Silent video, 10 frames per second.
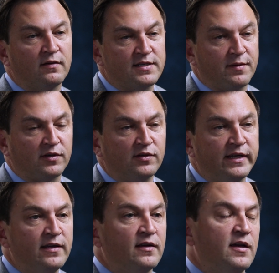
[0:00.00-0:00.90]

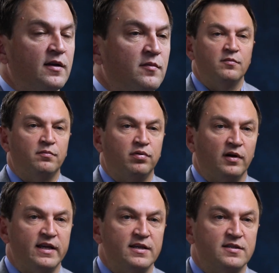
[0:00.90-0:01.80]
Typically,
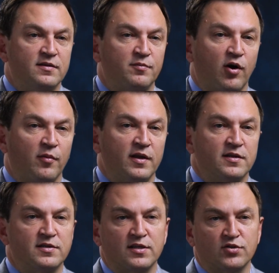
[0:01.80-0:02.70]
police
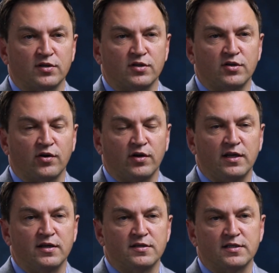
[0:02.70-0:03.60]
departments, district
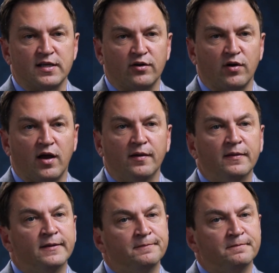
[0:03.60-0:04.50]
attorneys, etc.,
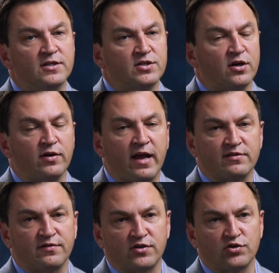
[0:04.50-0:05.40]
just don't have
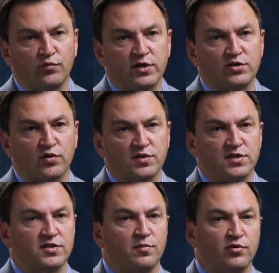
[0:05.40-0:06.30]
sufficient
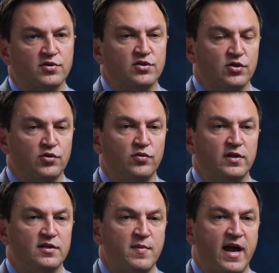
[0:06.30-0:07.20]
resources to pursue
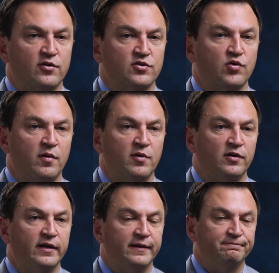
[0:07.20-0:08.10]
these matters
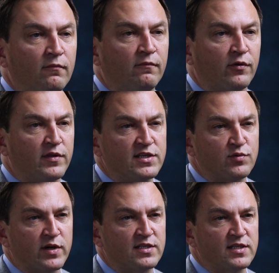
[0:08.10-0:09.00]
criminally. For these
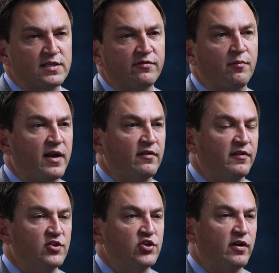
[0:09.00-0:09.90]
reasons, if a
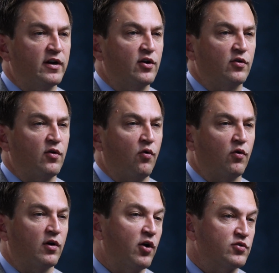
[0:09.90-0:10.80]
beneficiary
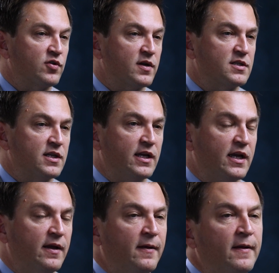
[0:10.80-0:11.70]
or
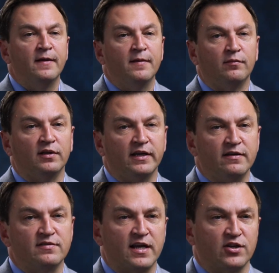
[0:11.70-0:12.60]
co-trustee
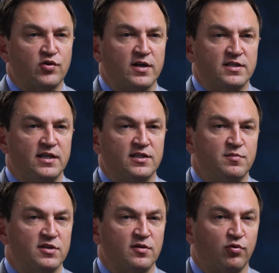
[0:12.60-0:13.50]
believes that a trustee has
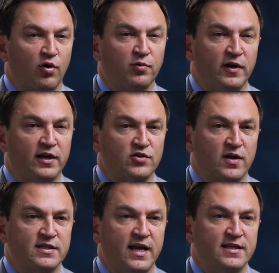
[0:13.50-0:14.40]
misappropriated
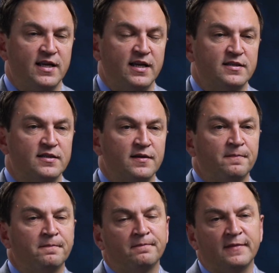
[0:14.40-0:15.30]
trust assets,
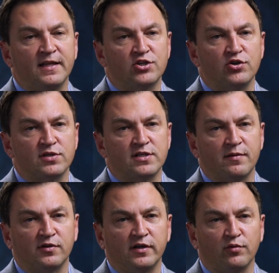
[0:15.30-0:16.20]
the issue is
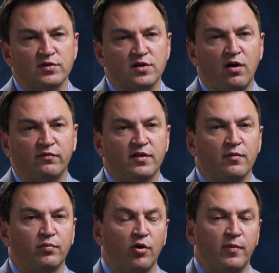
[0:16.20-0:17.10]
typically resolved in the
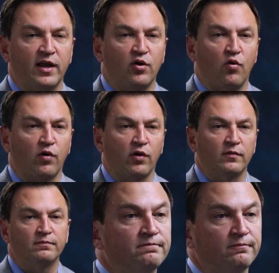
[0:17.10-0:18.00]
probate court
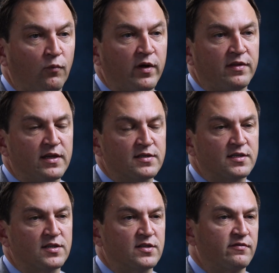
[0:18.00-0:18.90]
with the
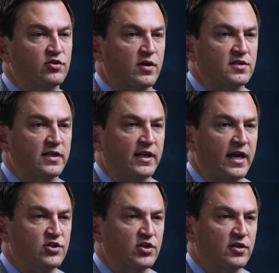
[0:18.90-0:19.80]
assistance of a trust
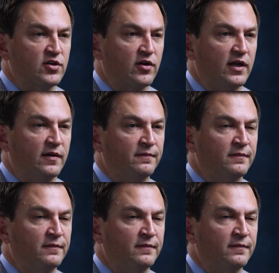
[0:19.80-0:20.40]
litigation attorney.